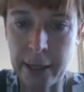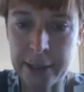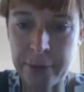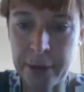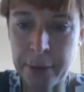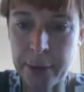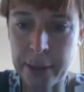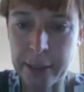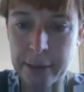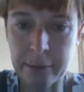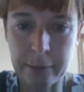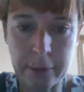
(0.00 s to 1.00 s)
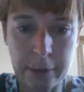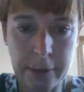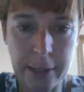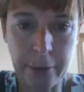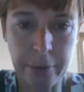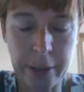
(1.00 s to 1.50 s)
Is there anything,
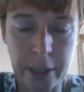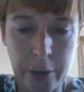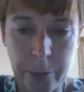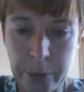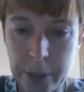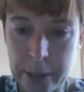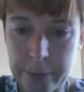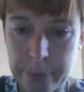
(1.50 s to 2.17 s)
Sarah, that you want to